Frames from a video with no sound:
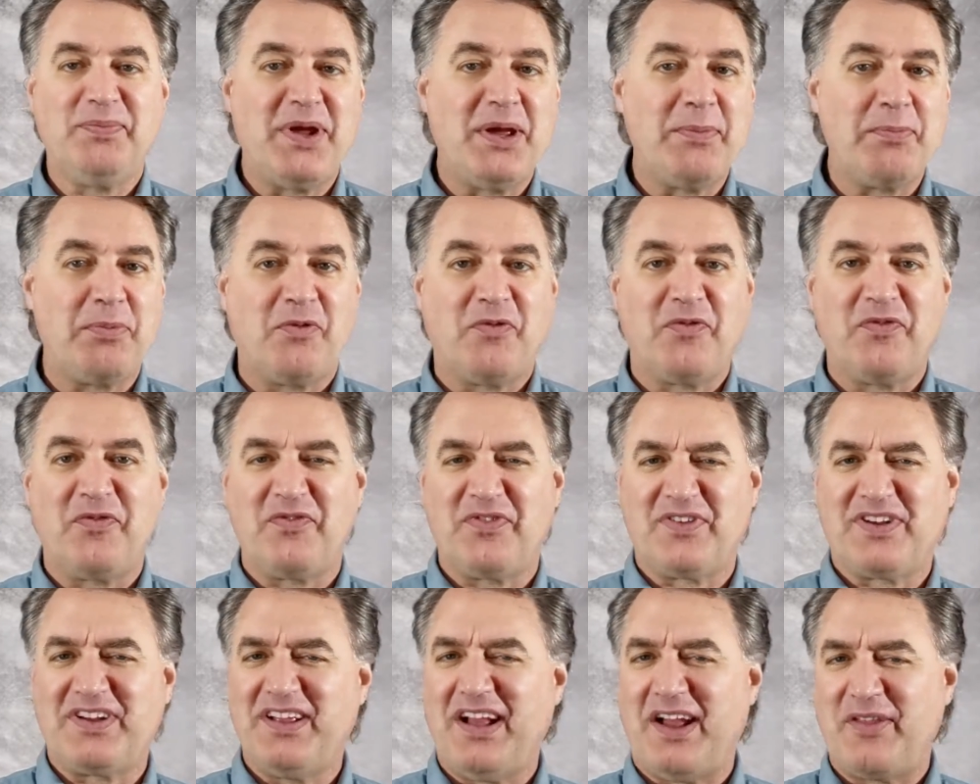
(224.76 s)
People,
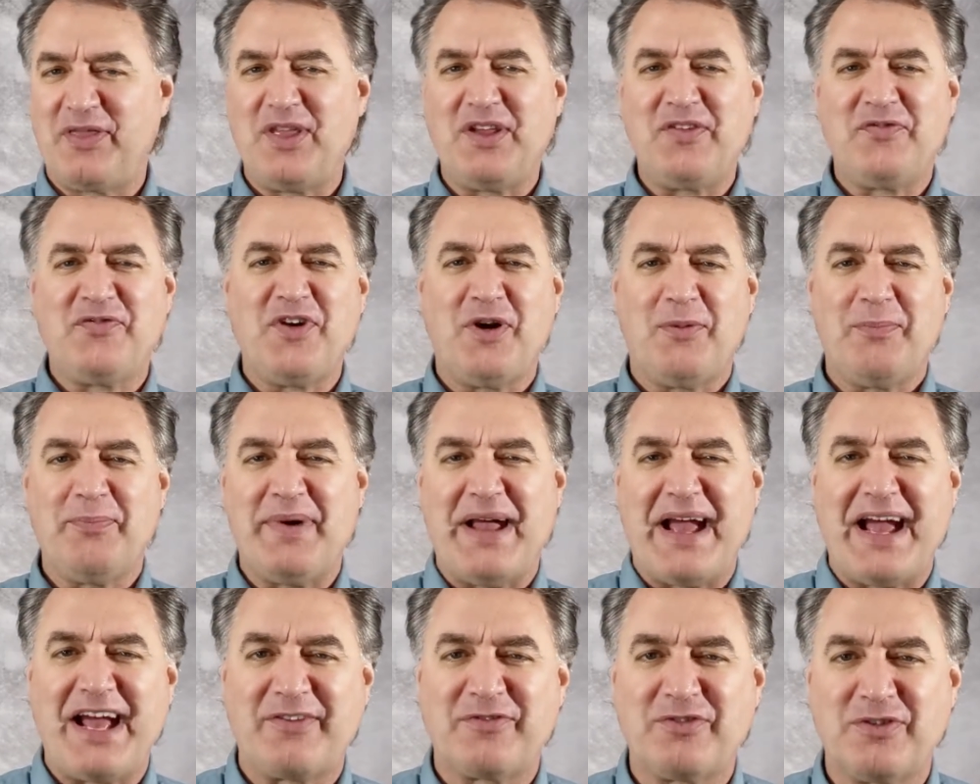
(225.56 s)
I think, felt
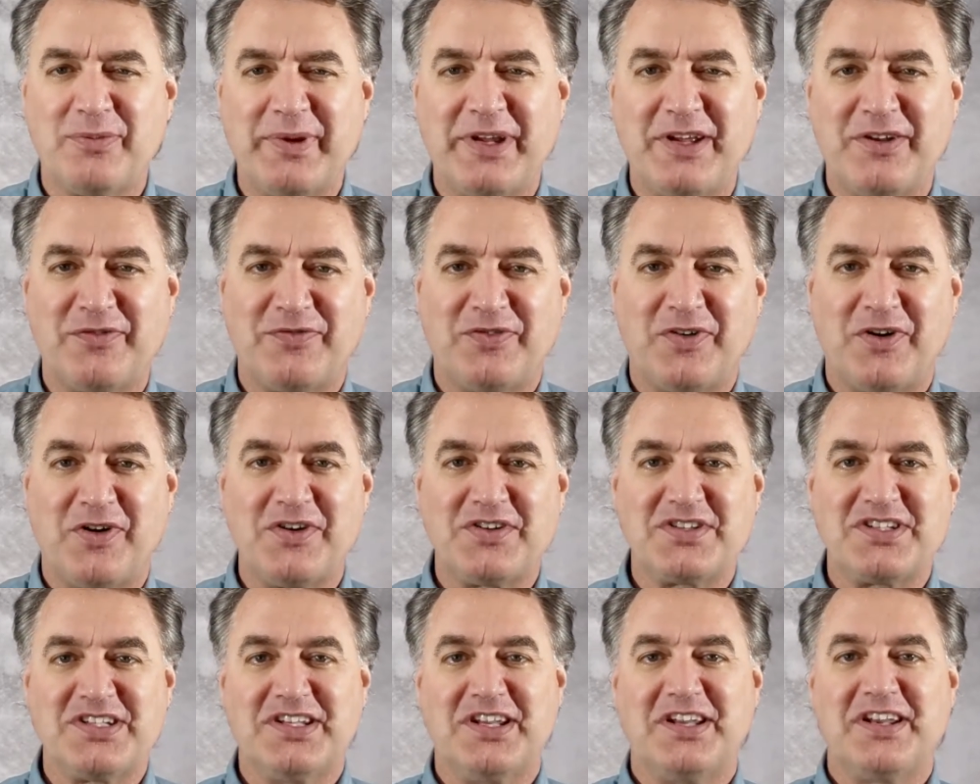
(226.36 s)
bad for me at
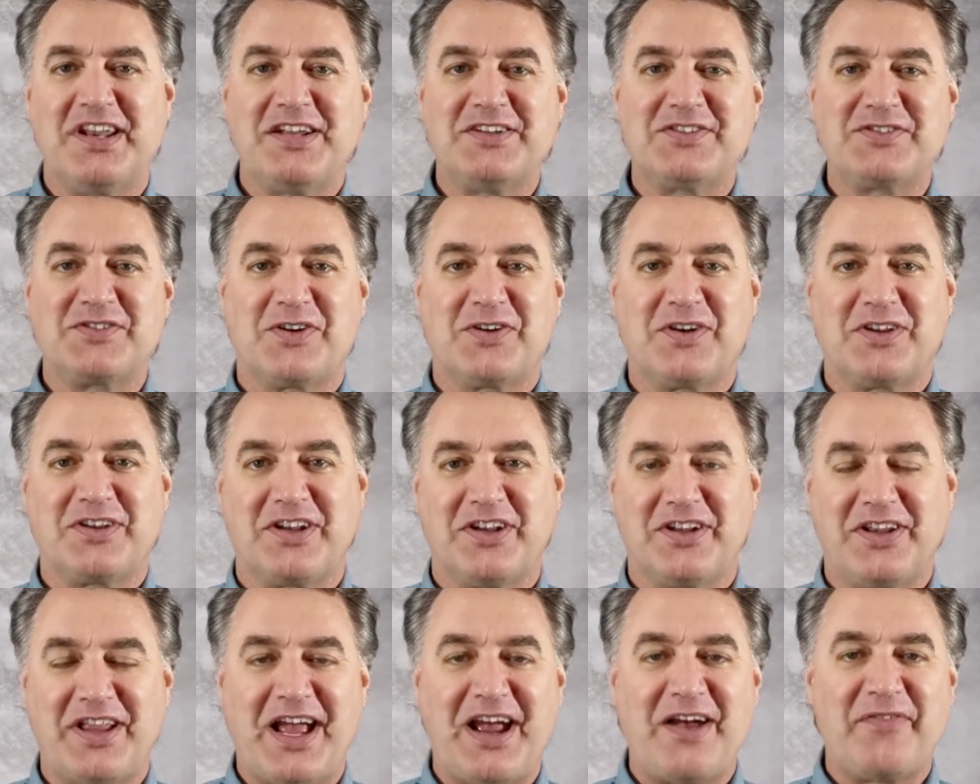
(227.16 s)
first, and then they started
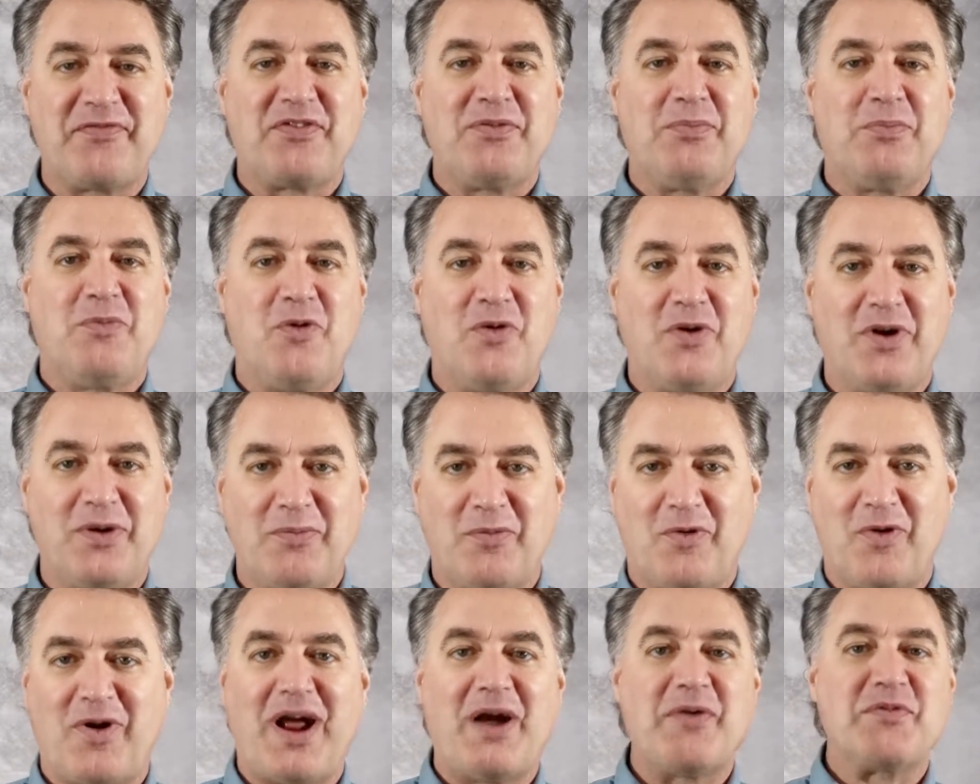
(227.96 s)
to laugh the more
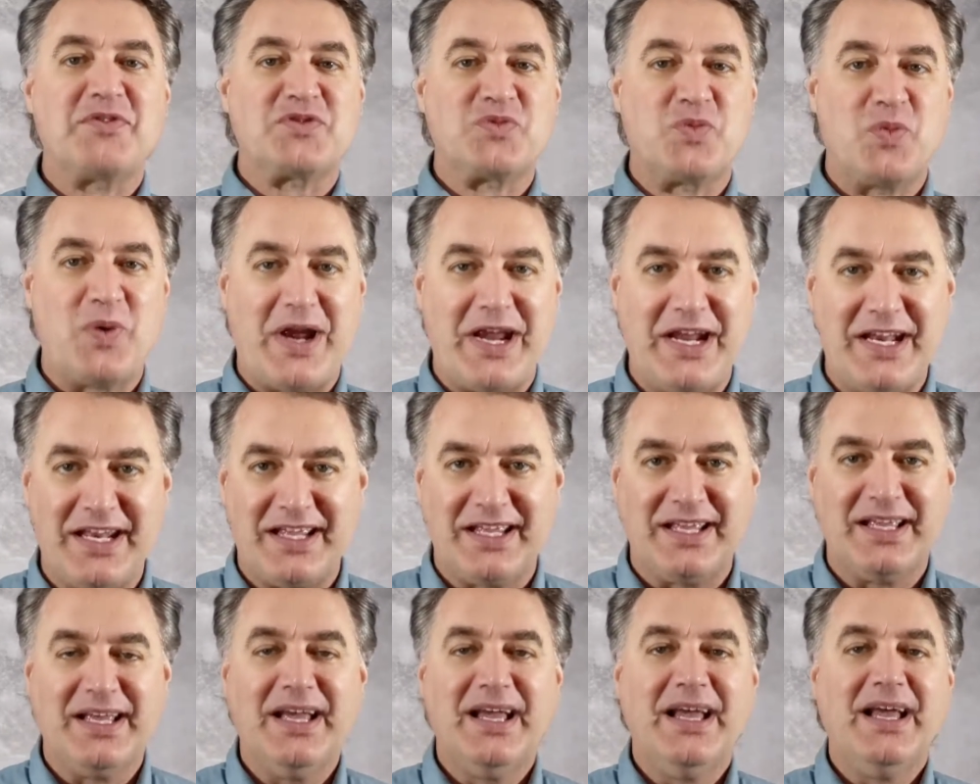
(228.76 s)
and more I was
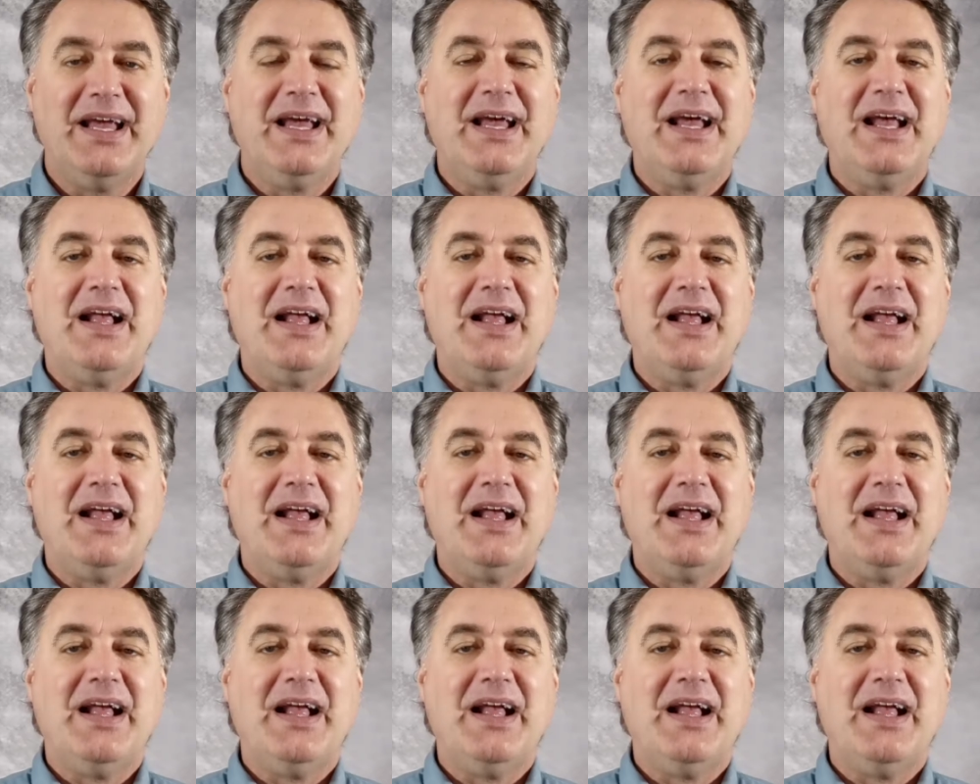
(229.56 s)
waiting.